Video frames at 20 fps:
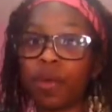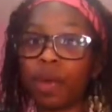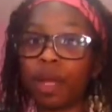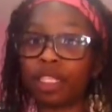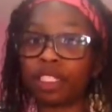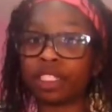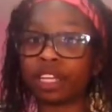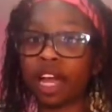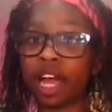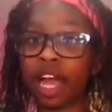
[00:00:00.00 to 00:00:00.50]

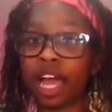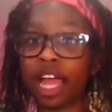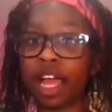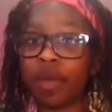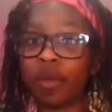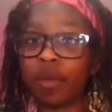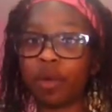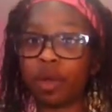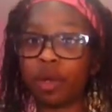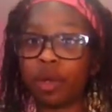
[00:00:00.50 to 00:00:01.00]
which
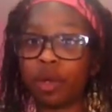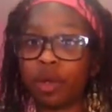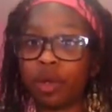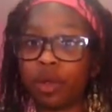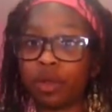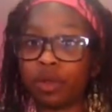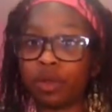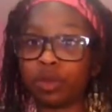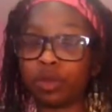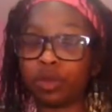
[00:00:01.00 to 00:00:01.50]
I
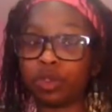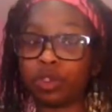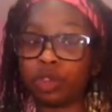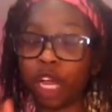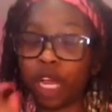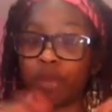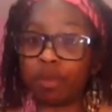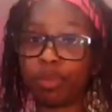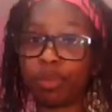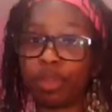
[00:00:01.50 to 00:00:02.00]
will
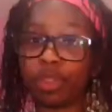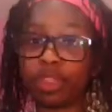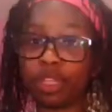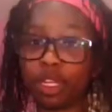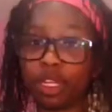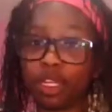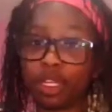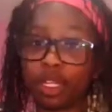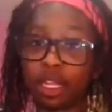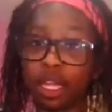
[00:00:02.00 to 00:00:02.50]
try to put
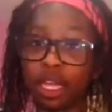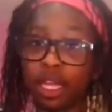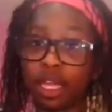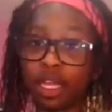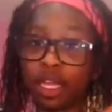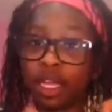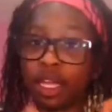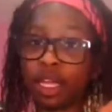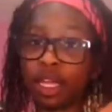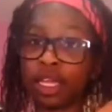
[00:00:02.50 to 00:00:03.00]
the
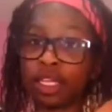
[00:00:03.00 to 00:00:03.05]
link